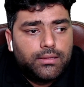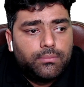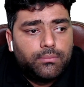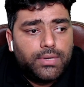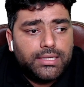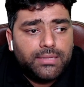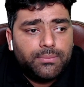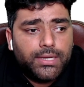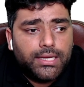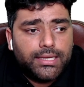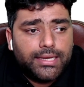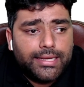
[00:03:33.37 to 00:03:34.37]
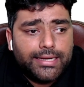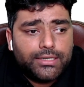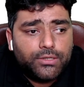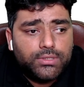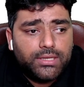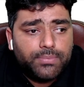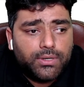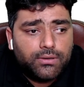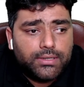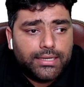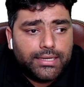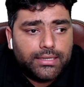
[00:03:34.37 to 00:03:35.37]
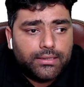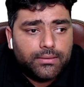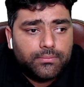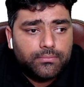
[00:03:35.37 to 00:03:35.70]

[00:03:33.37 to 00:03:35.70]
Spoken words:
multiply a to the power n.